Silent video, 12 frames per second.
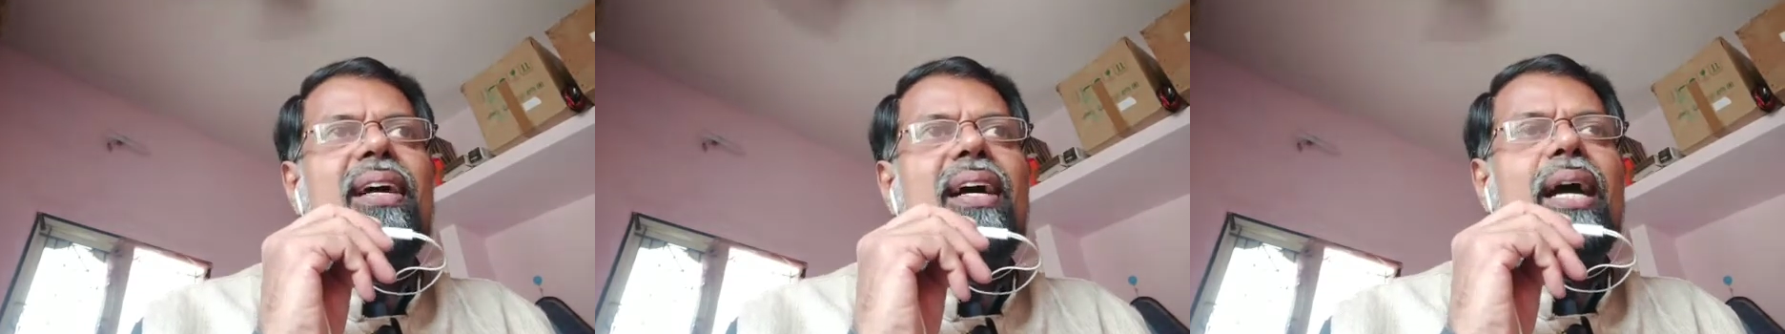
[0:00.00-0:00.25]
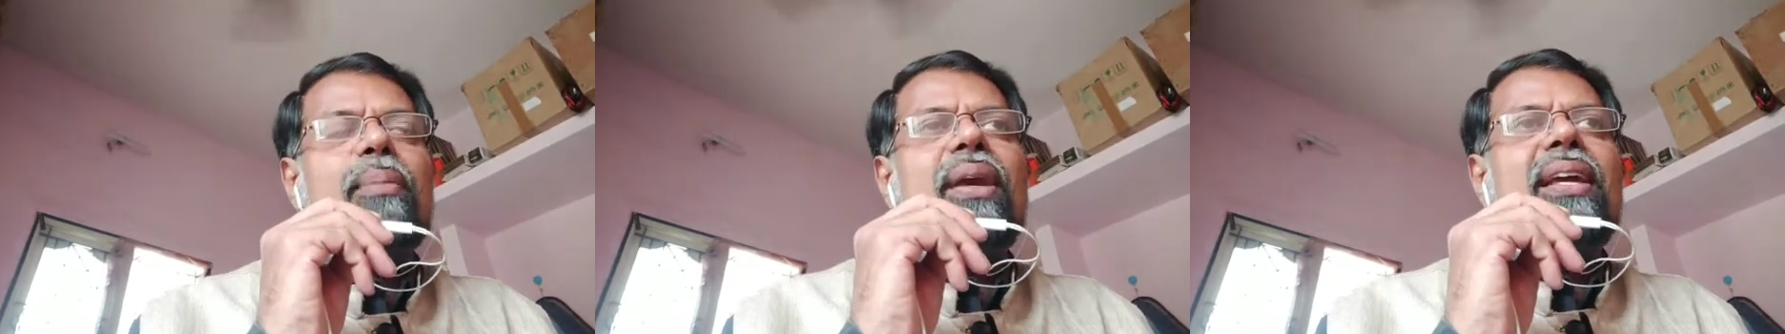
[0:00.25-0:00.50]

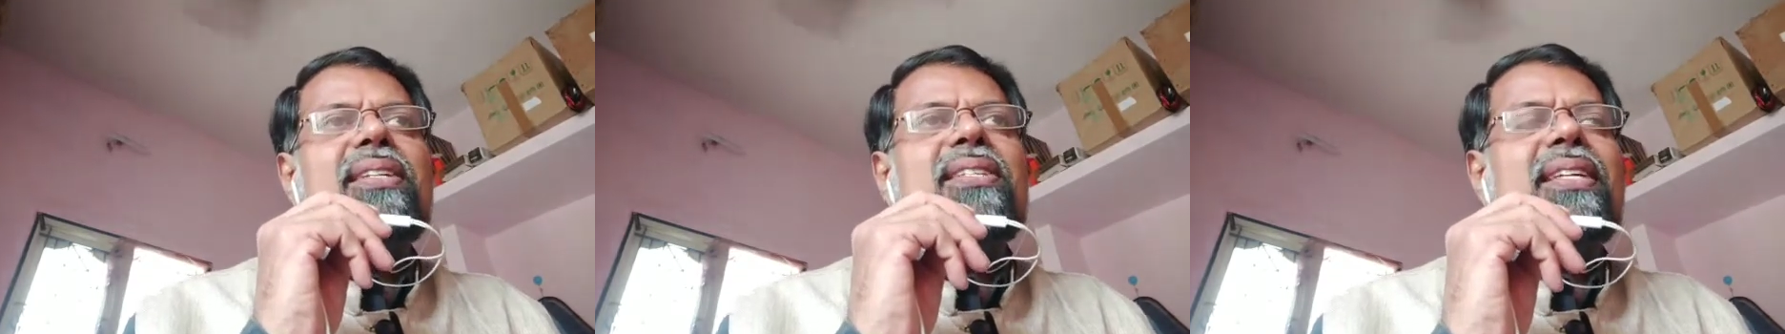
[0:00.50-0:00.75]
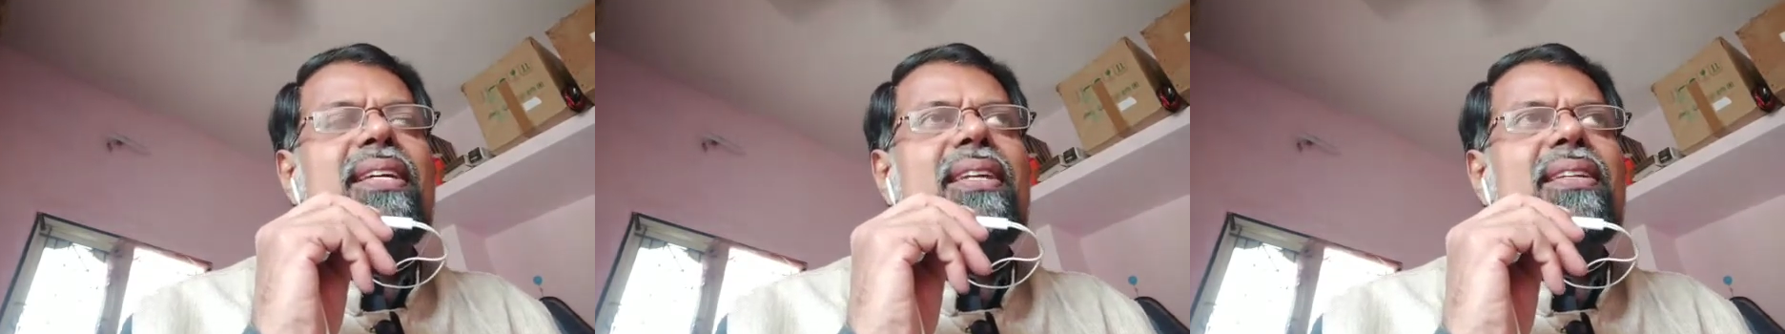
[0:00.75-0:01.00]
I'm
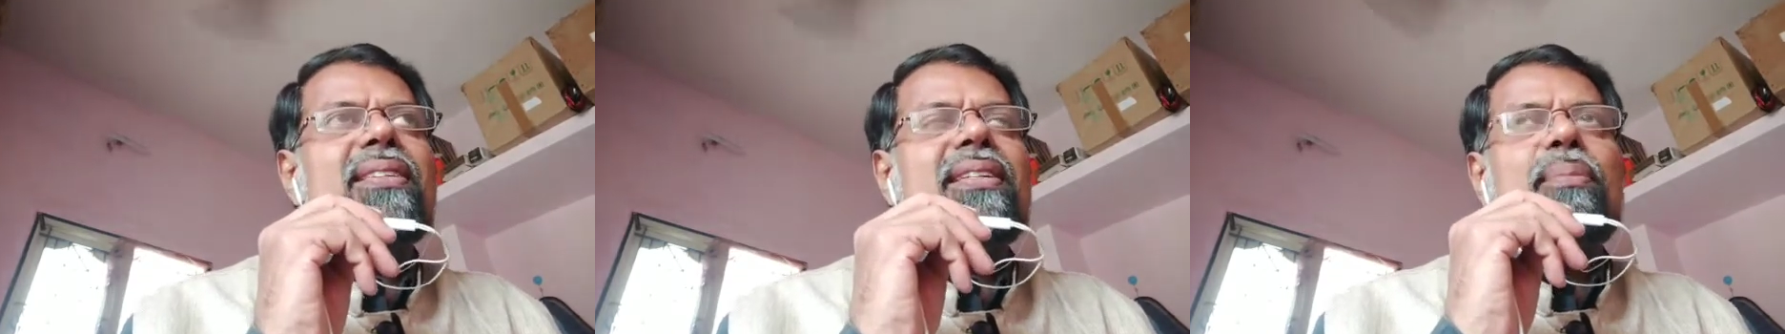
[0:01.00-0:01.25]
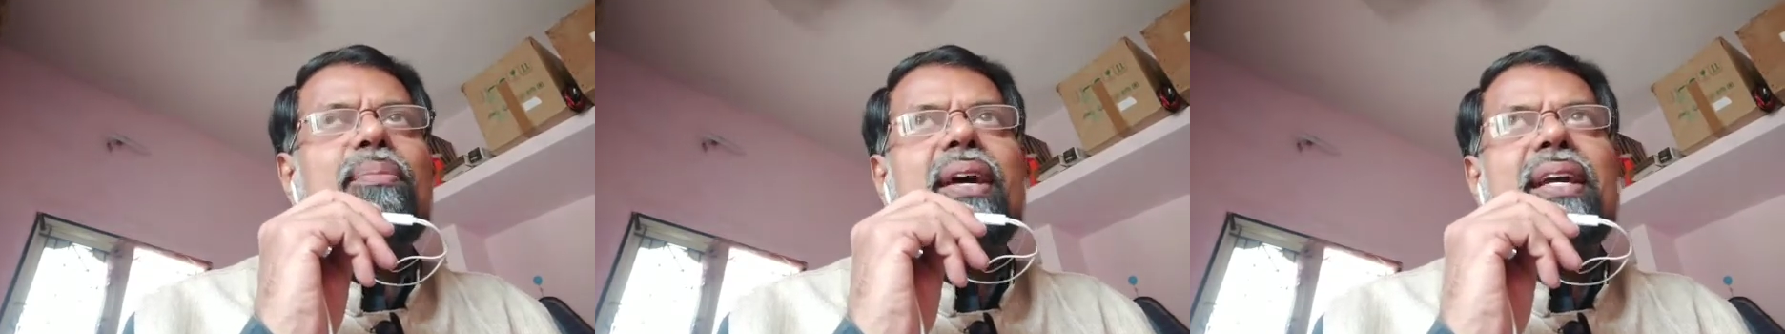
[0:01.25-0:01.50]
18, sir,
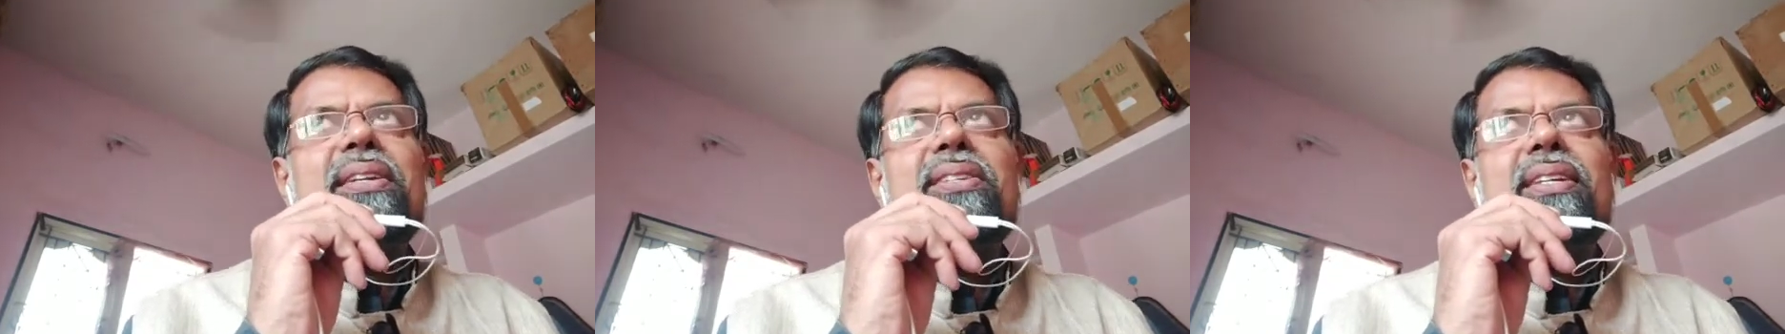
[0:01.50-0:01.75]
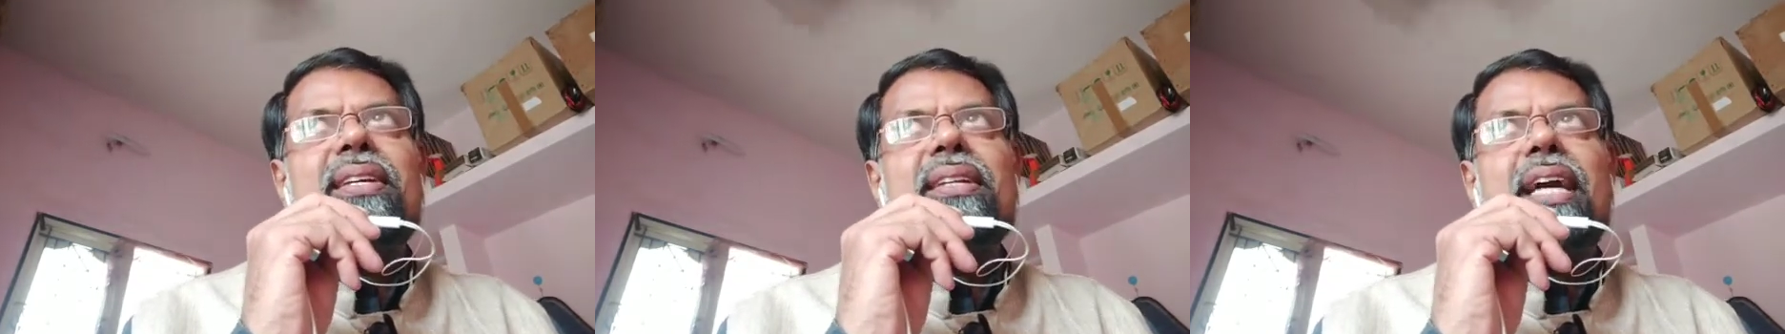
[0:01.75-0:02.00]
I'm
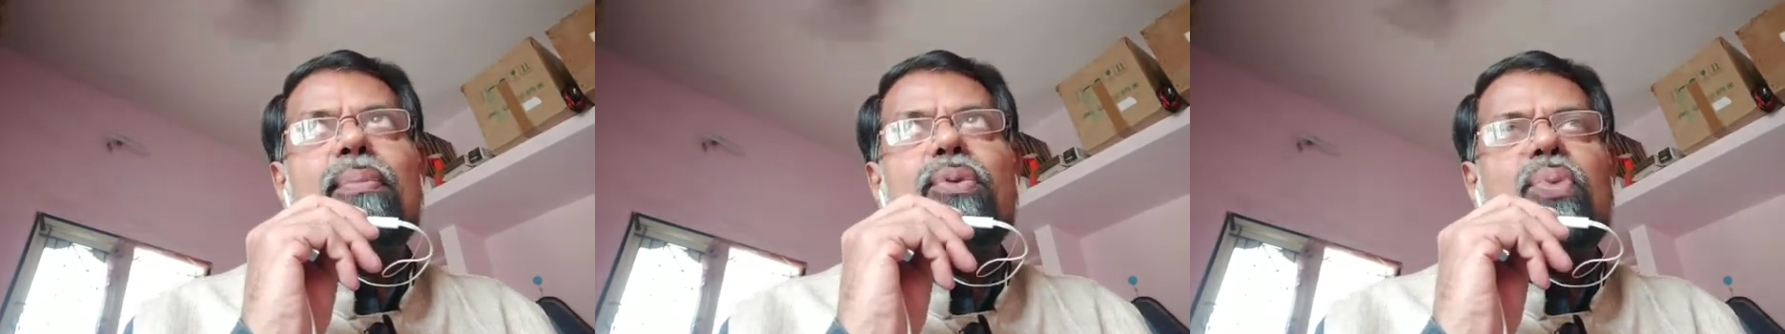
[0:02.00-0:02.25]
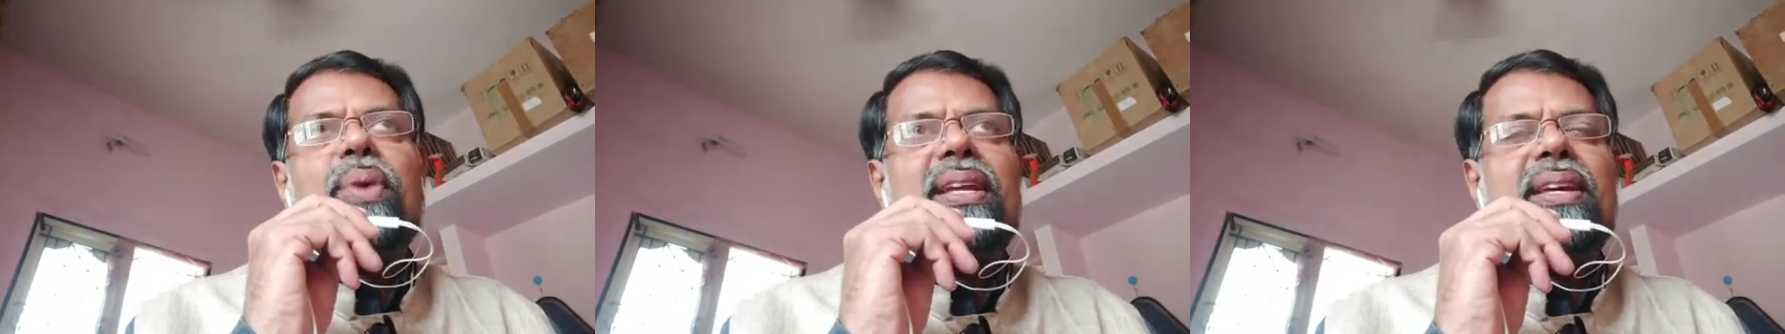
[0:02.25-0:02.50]
19, I'm
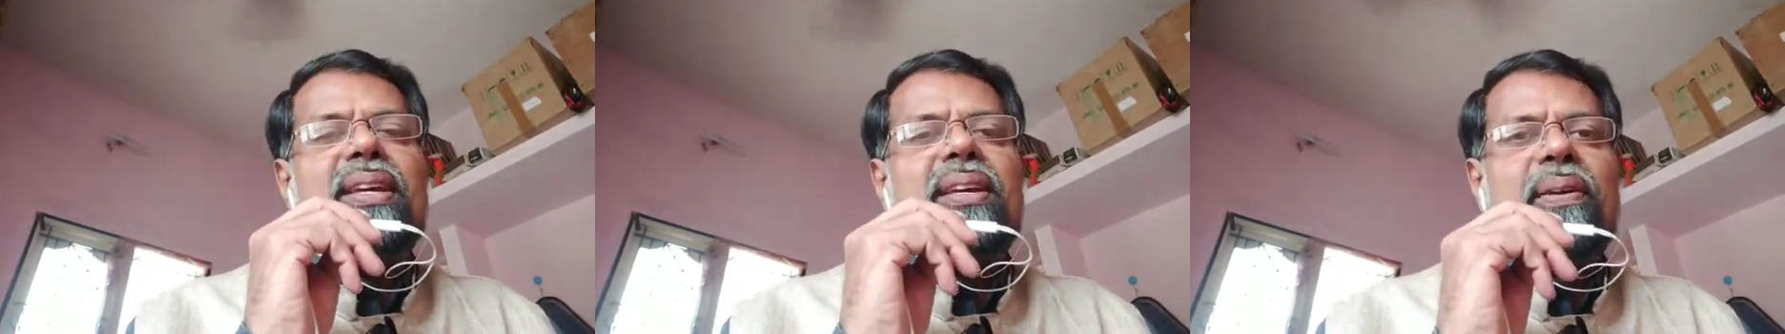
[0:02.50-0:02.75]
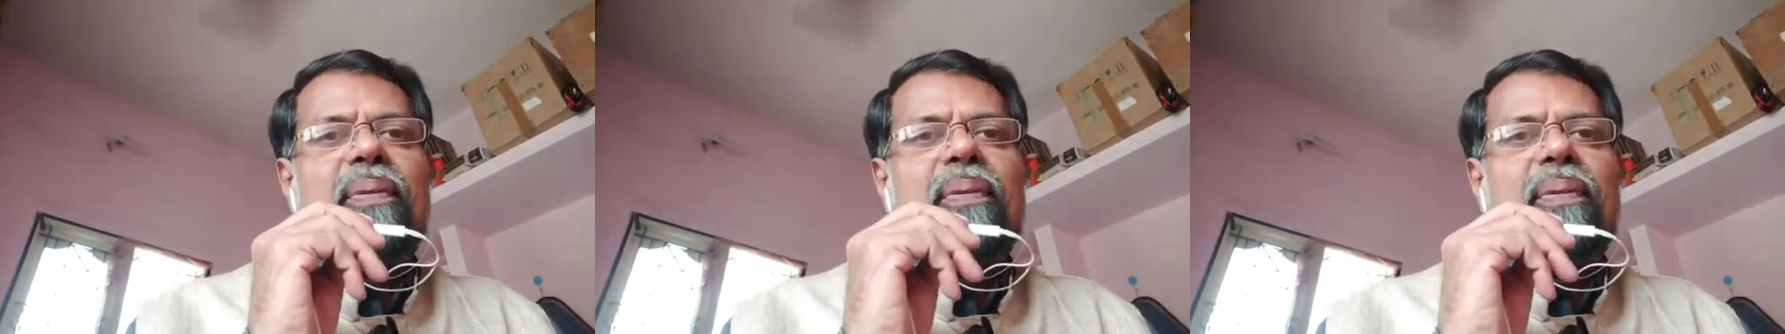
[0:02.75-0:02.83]
20.